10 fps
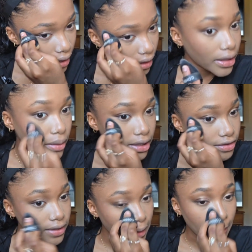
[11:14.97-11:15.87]
I got it on my
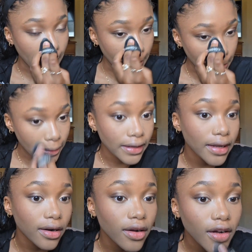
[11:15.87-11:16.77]
nose ring. Great, I should have taken
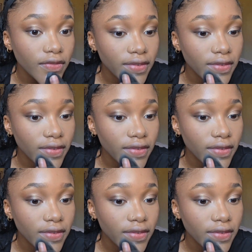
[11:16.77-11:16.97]
that off.